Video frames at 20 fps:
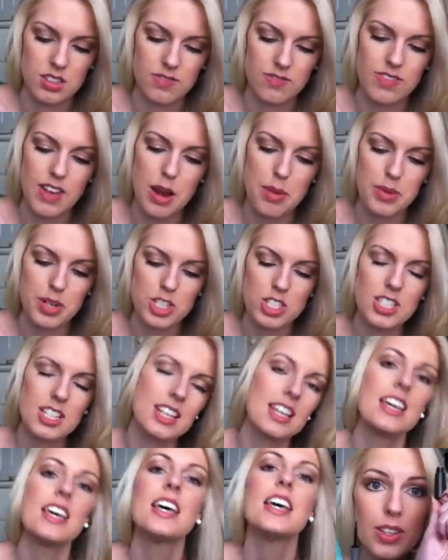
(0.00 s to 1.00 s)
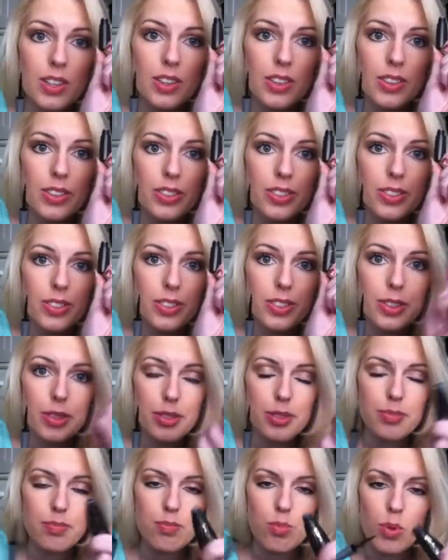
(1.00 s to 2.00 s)
Fibers.
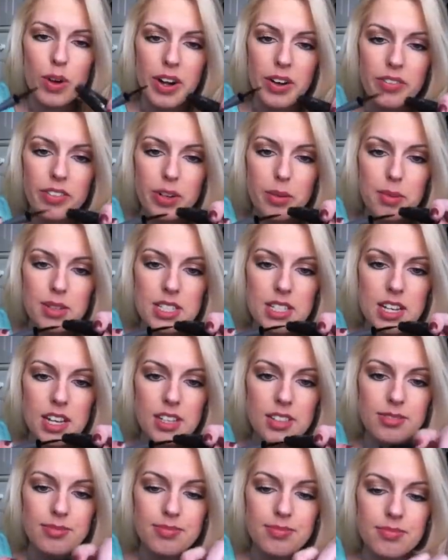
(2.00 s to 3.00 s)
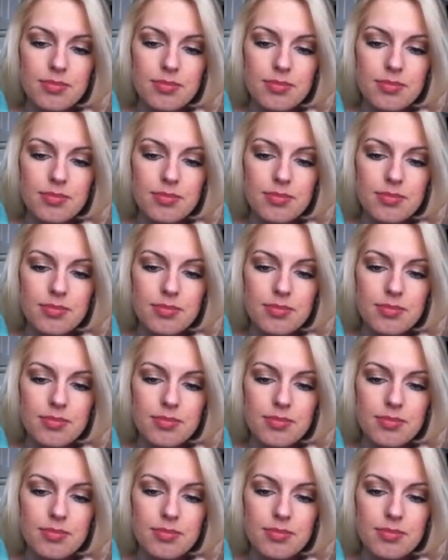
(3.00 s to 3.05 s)
Whatever am I saying?